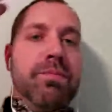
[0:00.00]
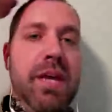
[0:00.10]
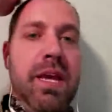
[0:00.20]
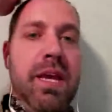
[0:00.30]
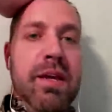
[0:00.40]

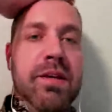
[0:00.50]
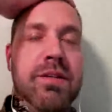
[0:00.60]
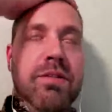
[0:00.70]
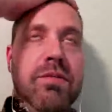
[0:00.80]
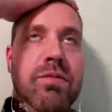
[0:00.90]

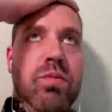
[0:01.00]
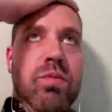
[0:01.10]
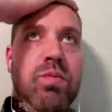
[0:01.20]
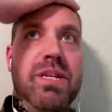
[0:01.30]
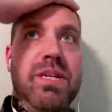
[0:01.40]
And
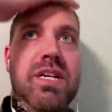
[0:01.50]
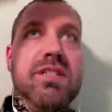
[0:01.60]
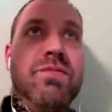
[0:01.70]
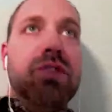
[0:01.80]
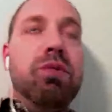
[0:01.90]
because
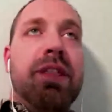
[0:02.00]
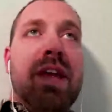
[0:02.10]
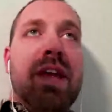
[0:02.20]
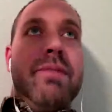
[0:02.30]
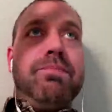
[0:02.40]
of doing
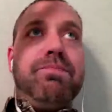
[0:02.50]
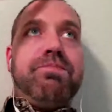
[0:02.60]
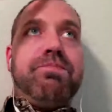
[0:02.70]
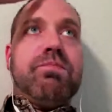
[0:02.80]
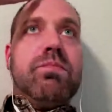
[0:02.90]
that,
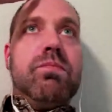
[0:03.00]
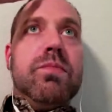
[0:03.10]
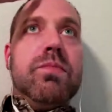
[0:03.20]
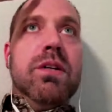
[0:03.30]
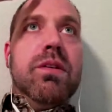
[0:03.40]

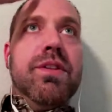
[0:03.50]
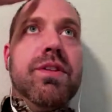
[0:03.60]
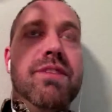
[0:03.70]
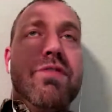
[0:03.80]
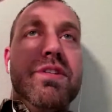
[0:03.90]
the
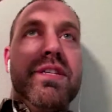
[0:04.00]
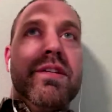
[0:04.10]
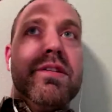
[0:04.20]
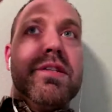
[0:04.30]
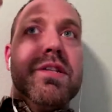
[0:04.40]
difference
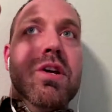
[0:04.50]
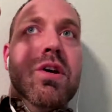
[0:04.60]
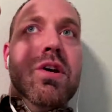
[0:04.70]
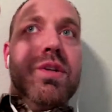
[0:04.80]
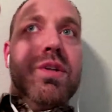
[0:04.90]
is
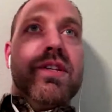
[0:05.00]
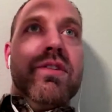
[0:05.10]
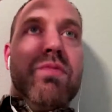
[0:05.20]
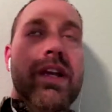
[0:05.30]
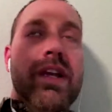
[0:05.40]
what's going
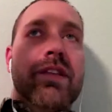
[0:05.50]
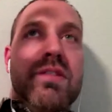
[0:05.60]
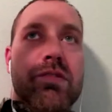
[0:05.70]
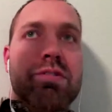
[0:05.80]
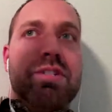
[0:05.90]
to rank in the
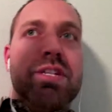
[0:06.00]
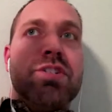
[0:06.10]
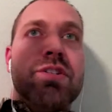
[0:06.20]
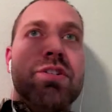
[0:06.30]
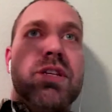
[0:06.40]
search
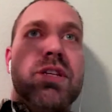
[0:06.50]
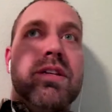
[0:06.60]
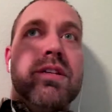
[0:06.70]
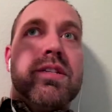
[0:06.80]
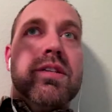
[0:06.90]
engines
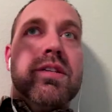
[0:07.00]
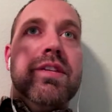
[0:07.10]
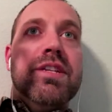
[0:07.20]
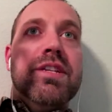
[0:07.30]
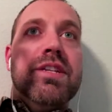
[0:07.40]
is
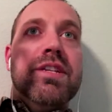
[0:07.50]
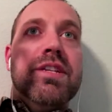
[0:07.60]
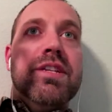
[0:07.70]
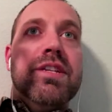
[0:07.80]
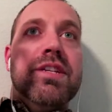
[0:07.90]
the
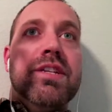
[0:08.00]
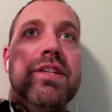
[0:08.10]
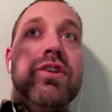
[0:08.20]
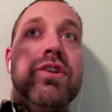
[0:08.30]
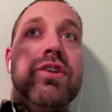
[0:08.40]
domain that
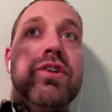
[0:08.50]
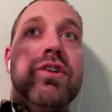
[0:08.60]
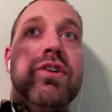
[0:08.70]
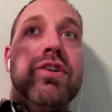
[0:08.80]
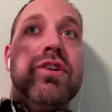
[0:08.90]
has the
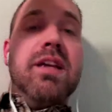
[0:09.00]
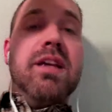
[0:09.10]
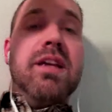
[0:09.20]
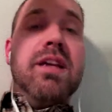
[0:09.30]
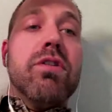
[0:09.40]
higher
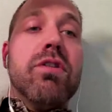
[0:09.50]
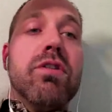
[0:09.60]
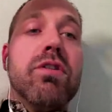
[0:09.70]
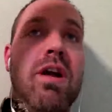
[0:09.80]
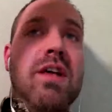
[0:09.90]

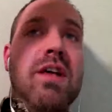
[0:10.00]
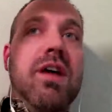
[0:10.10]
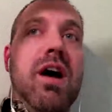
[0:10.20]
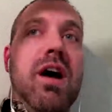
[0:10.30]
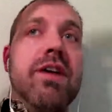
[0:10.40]
PR, has the
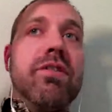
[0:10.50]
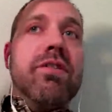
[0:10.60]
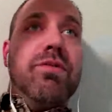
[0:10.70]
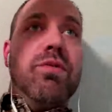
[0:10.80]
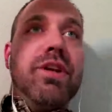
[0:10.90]
higher
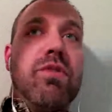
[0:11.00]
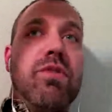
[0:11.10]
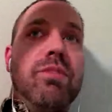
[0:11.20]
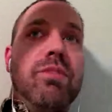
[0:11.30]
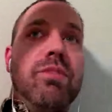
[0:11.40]
authority and
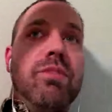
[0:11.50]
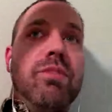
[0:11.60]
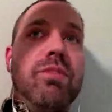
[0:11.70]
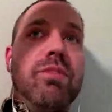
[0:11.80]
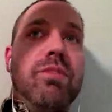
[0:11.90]

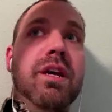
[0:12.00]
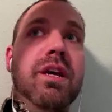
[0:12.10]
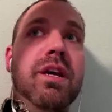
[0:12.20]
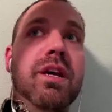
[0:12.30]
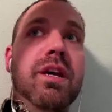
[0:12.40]
credibility
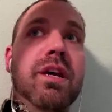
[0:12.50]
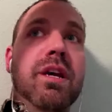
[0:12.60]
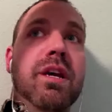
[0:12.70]
above that.